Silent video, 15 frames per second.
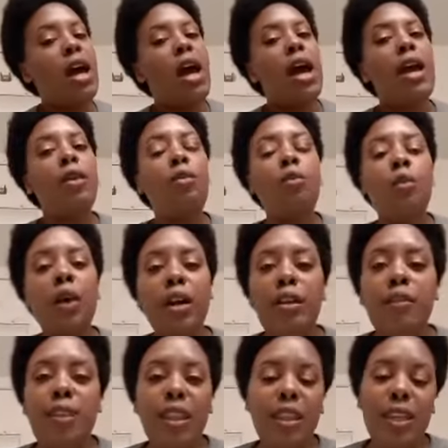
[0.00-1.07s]
And one
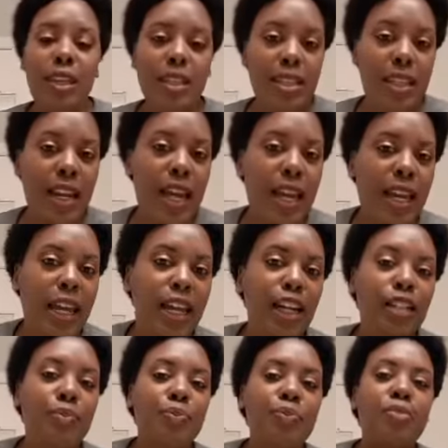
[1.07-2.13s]
of the things that I
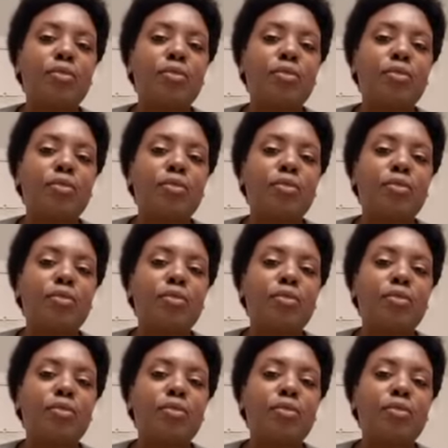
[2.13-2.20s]
hear